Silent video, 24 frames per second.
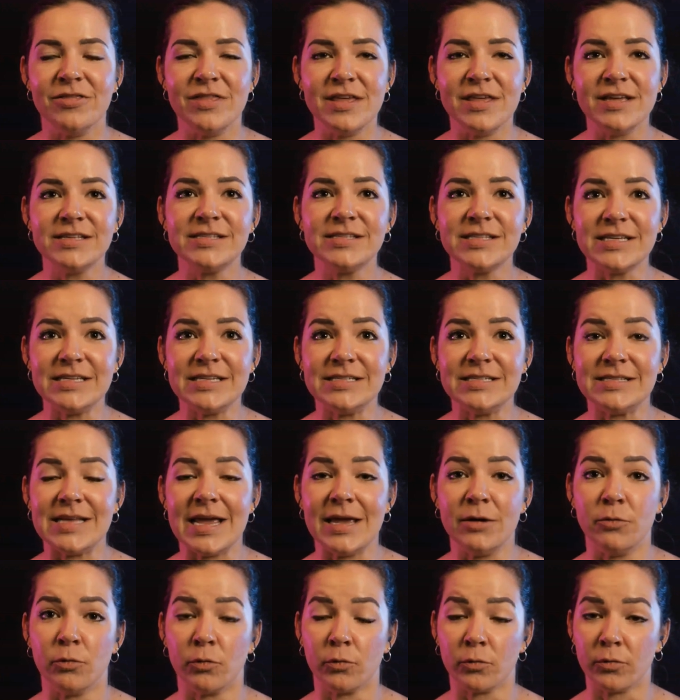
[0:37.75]
This is
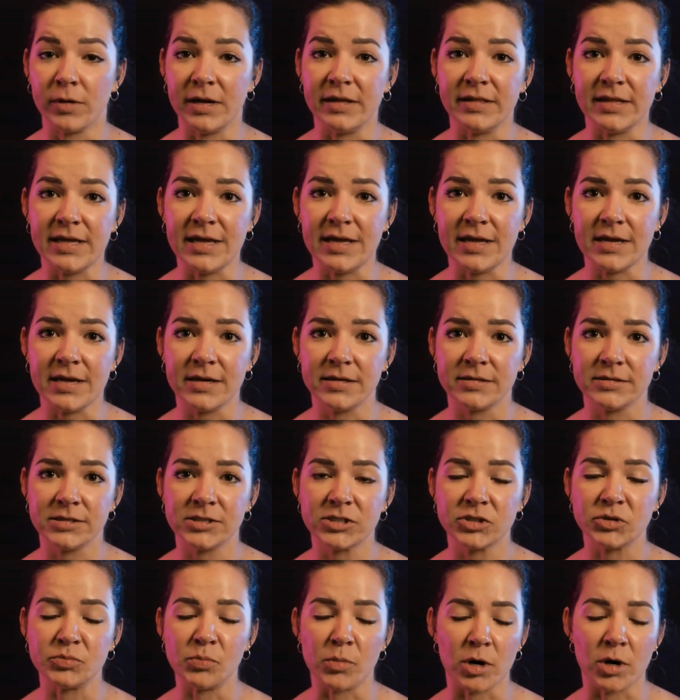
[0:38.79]
a really
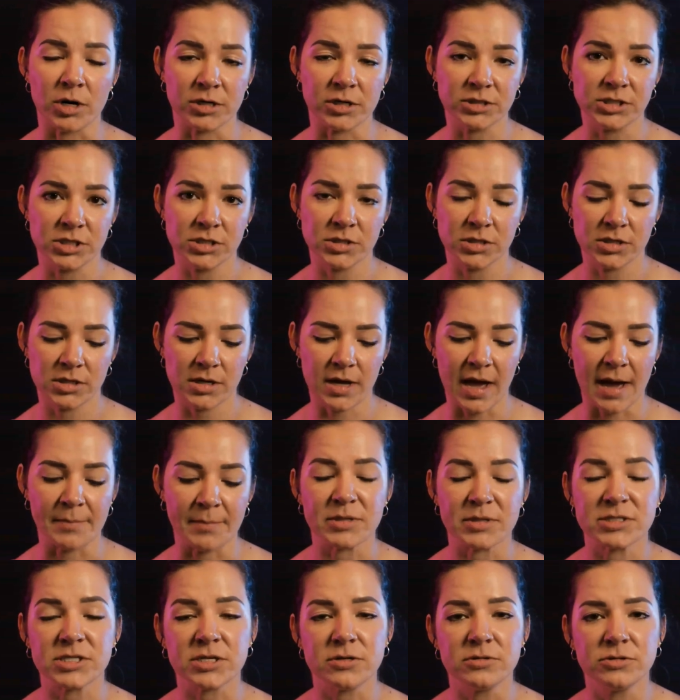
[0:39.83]
smart
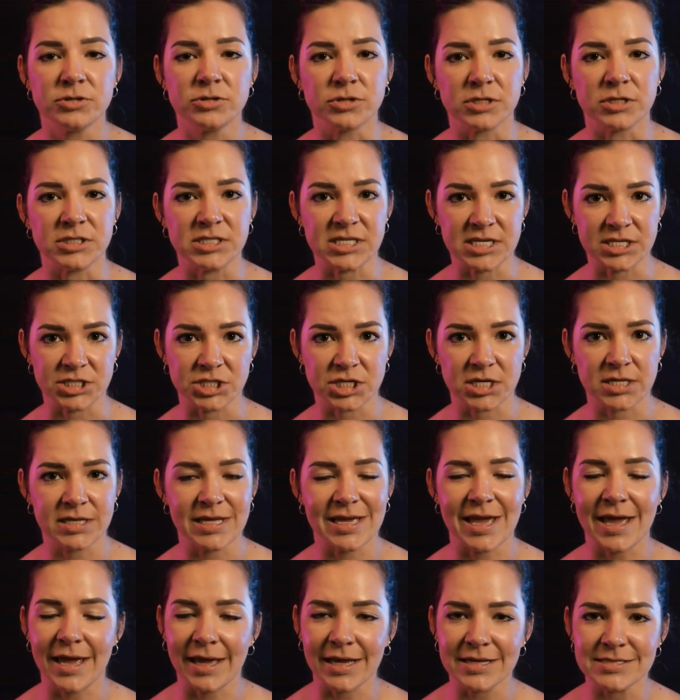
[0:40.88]
episode strategically
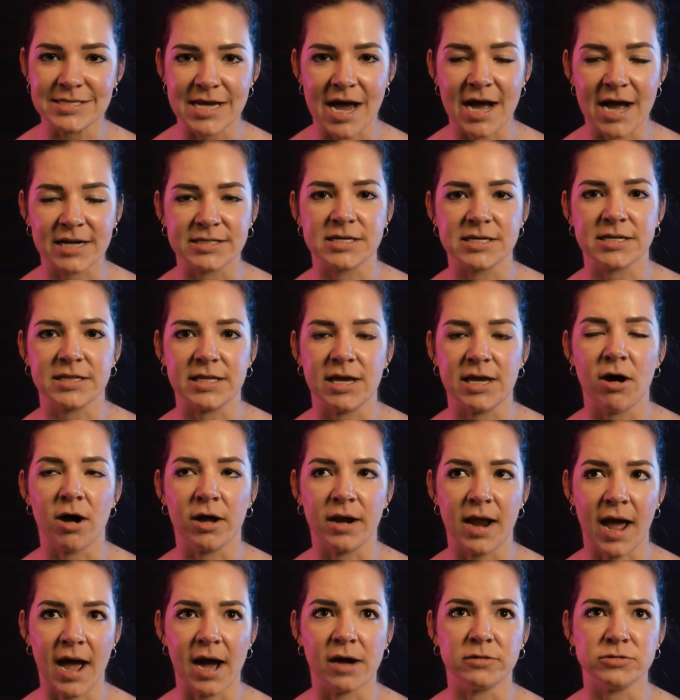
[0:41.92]
and tactically on
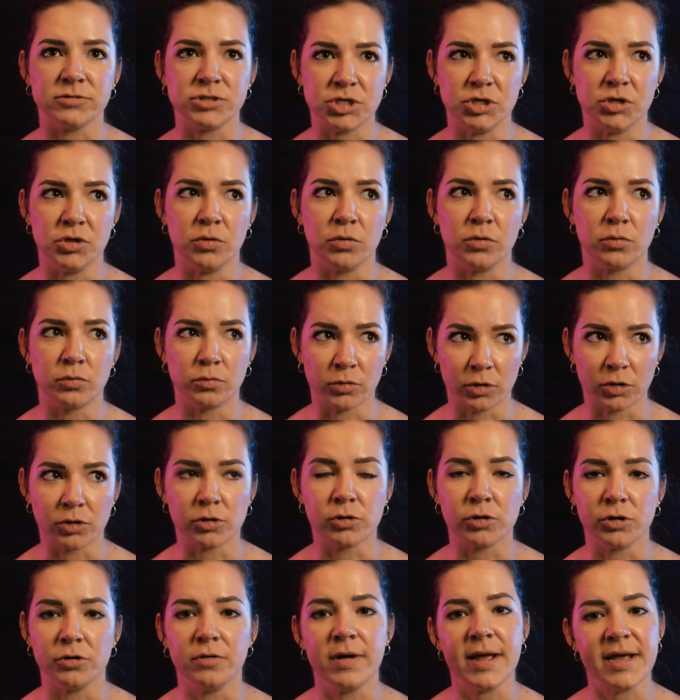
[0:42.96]
how to
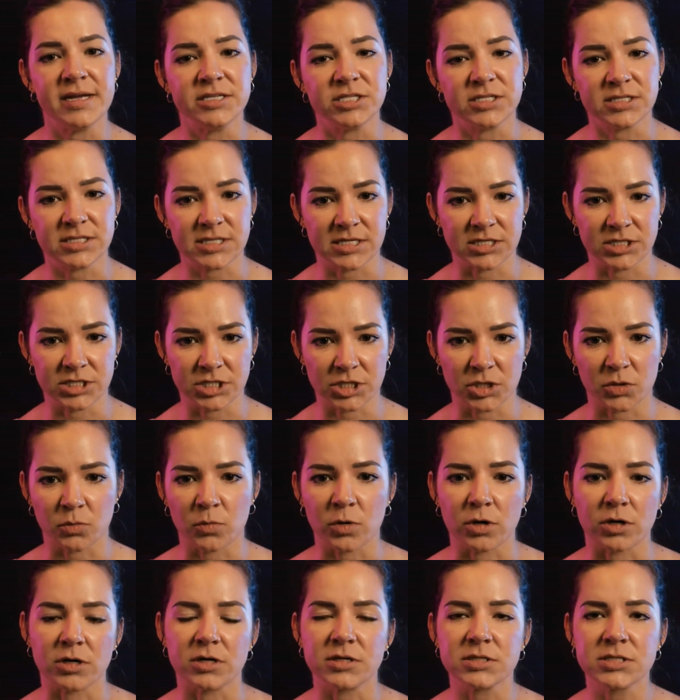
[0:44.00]
recruit agents into your
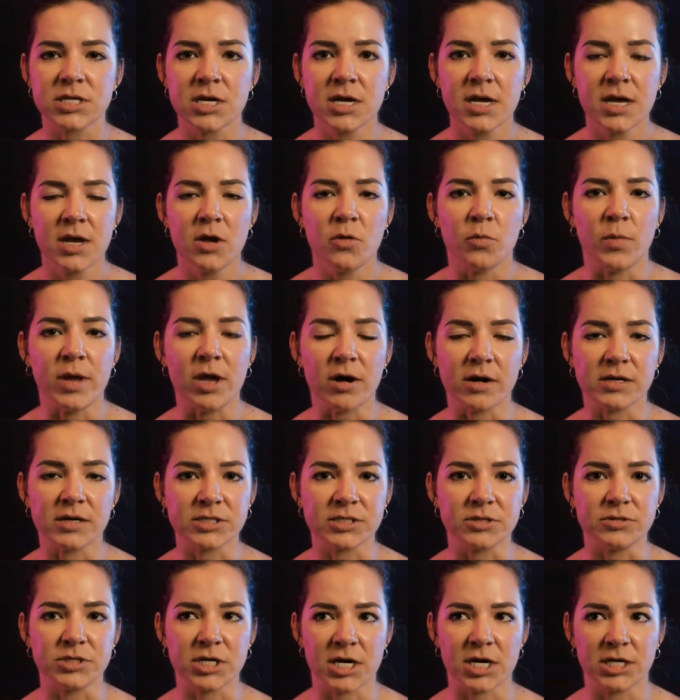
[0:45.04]
world. We
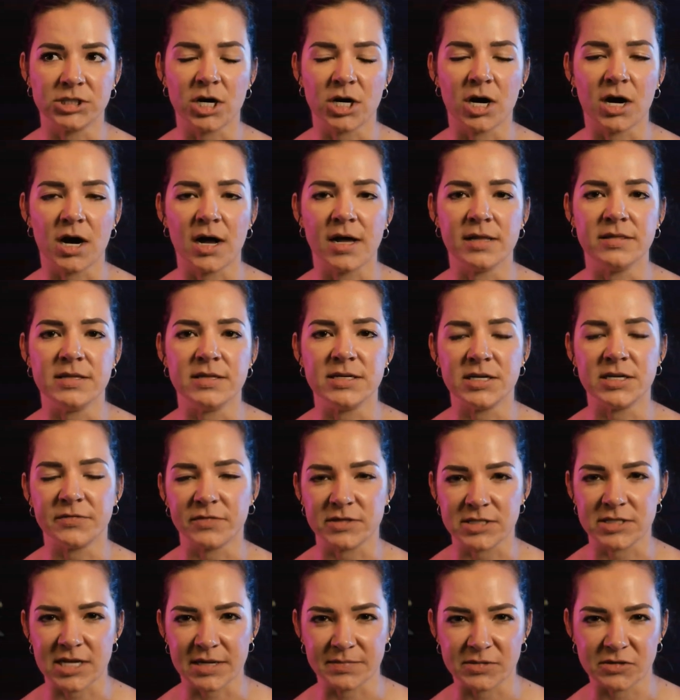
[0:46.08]
also touch on the different
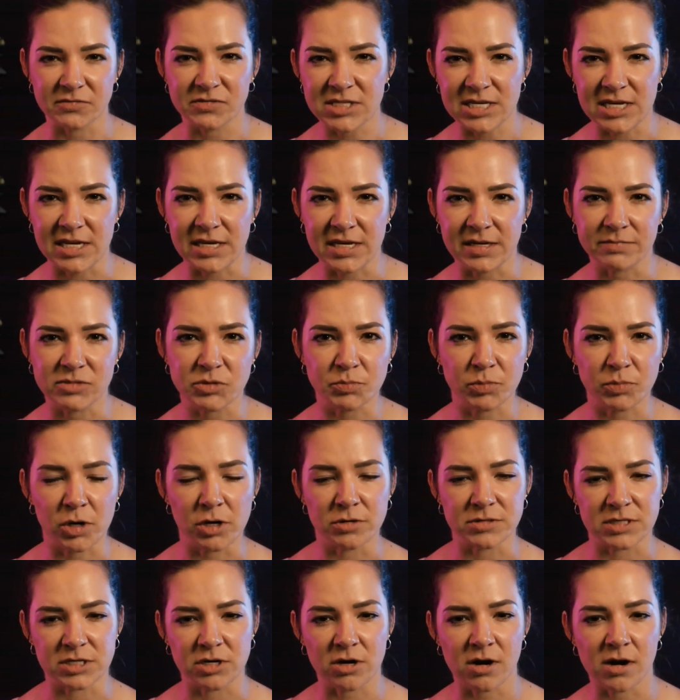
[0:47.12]
types of teams, pros
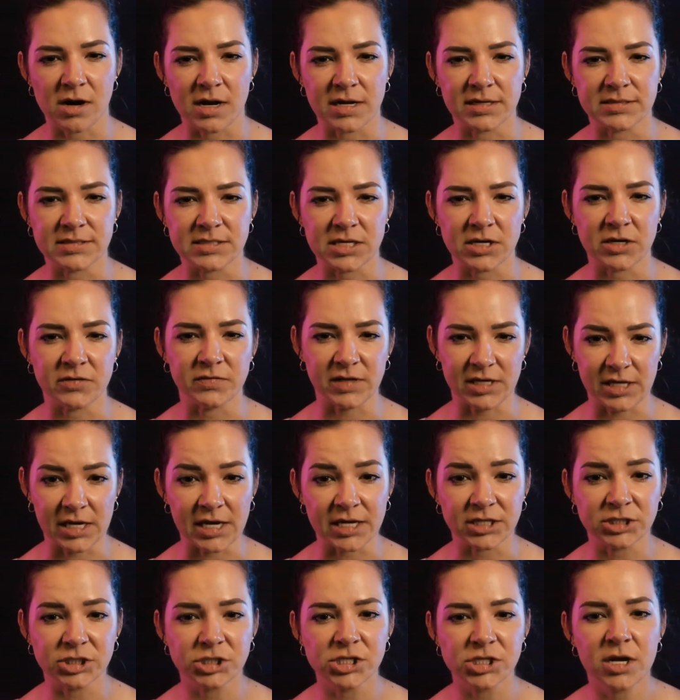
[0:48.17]
and cons of
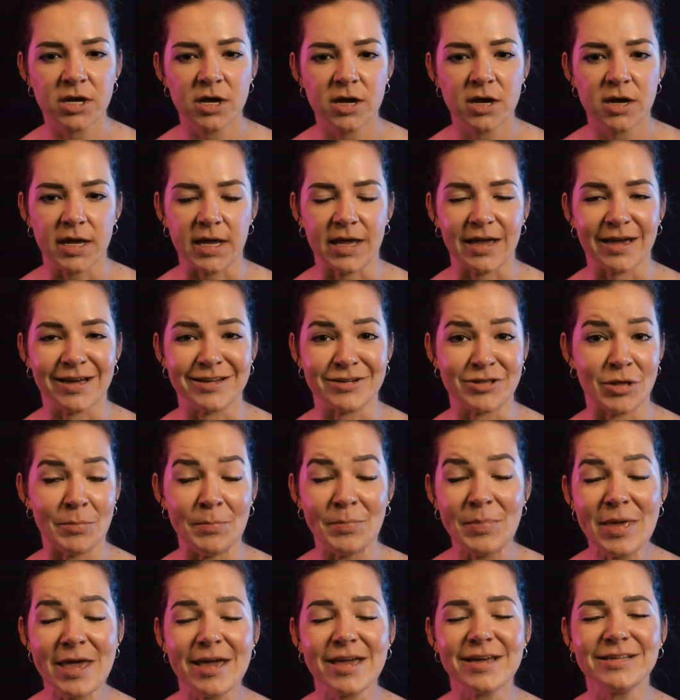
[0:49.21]
each, and the
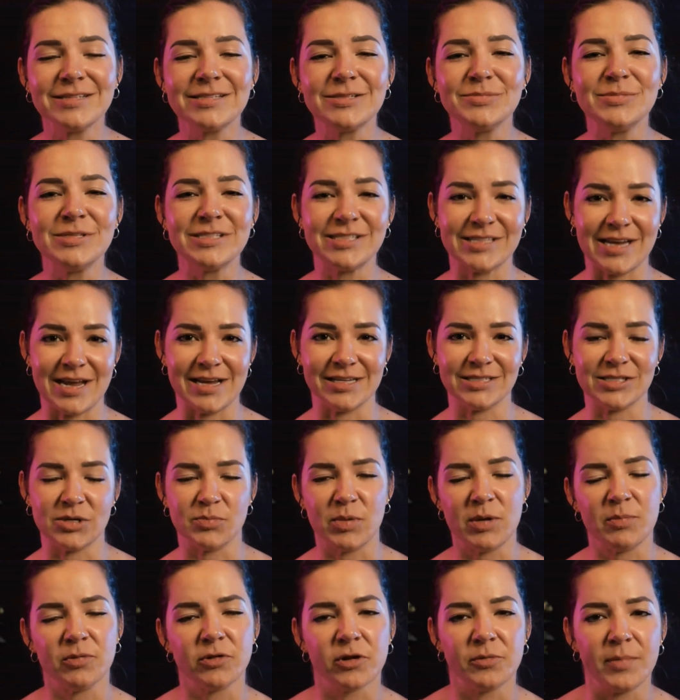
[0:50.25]
biggest mistakes
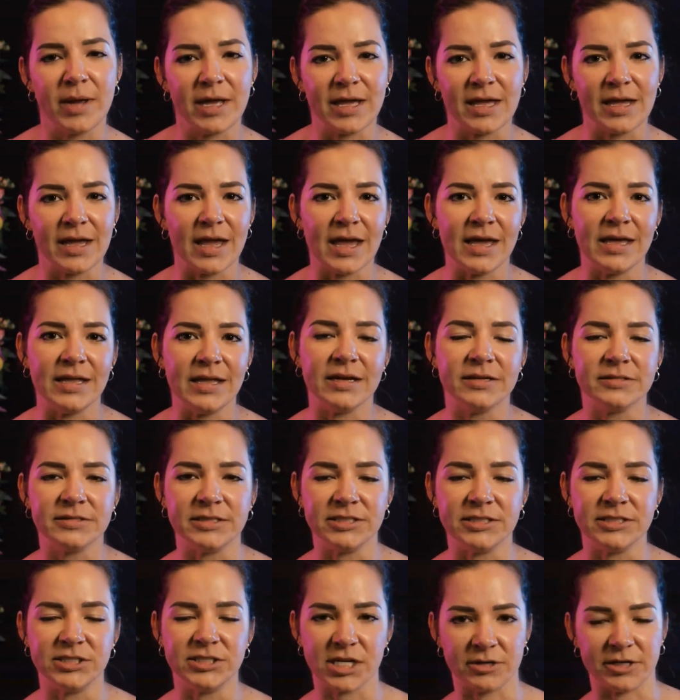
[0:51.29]
that people are making in
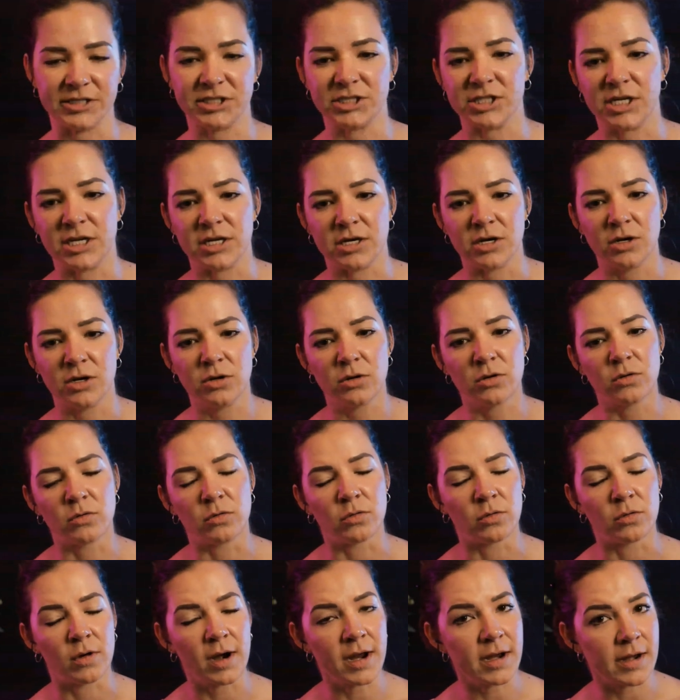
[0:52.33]
lead generation
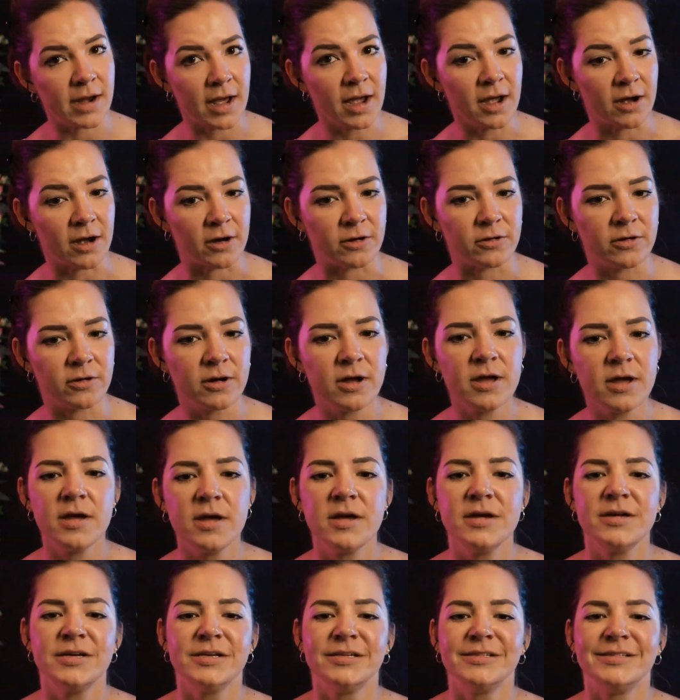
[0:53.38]
right now.
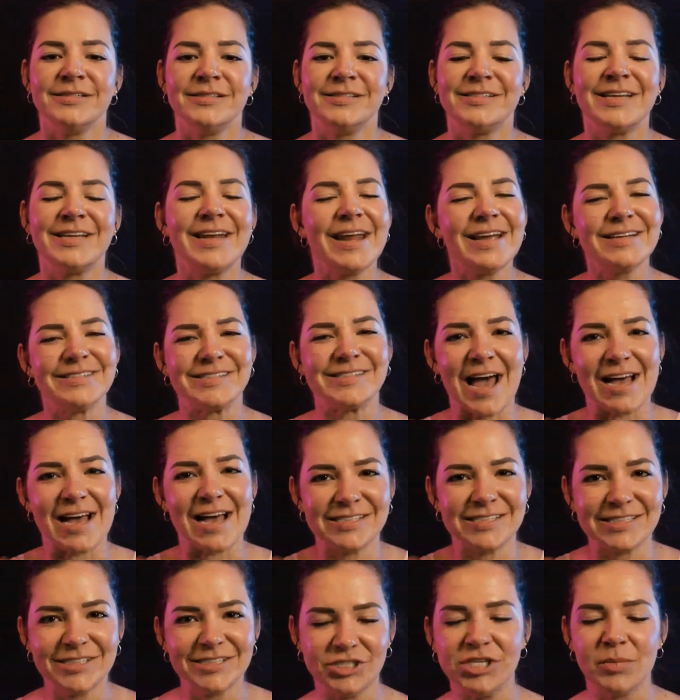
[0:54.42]
Today's guest
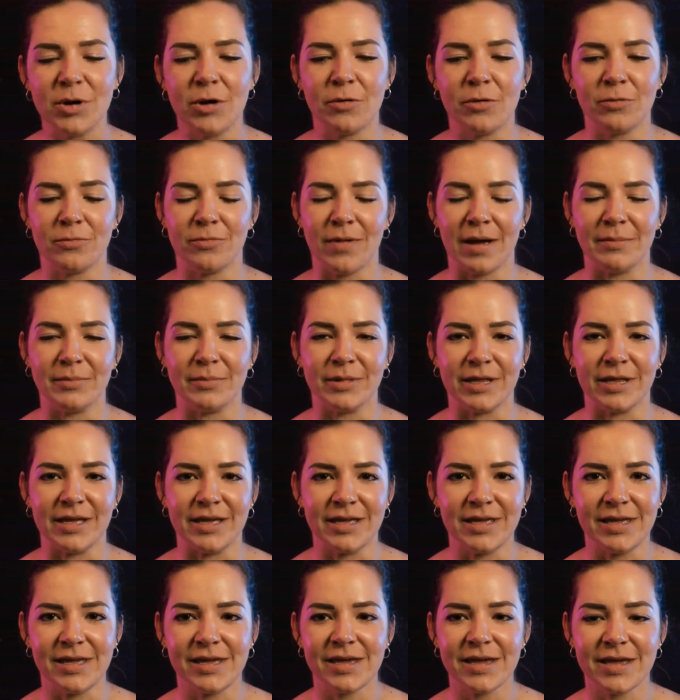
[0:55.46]
is Jim Remley.
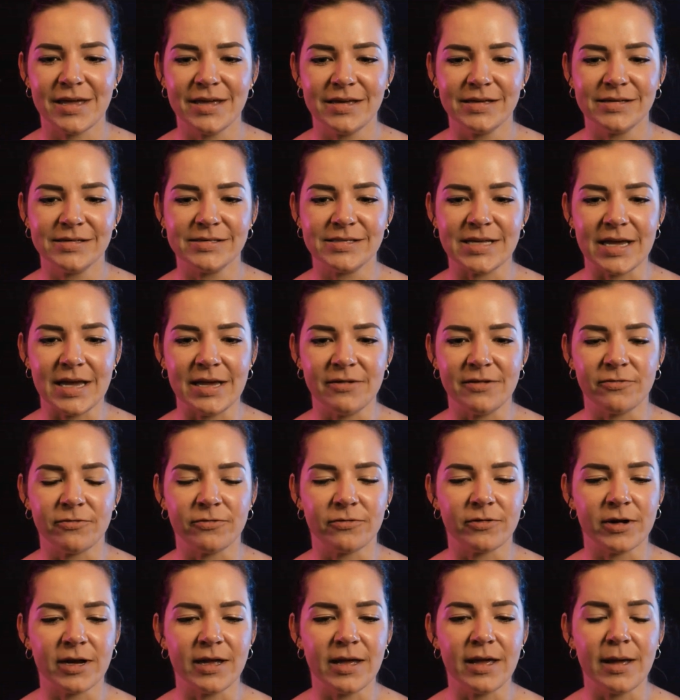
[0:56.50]
He is a
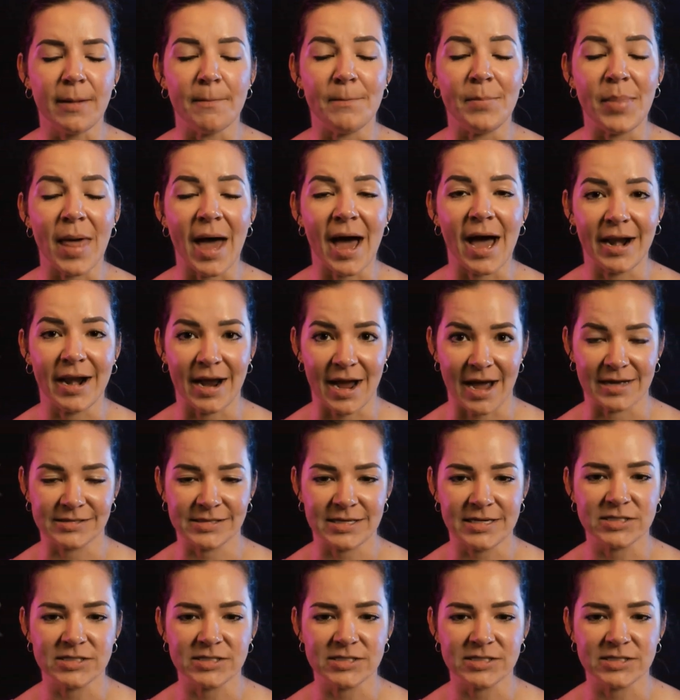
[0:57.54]
freaking badass.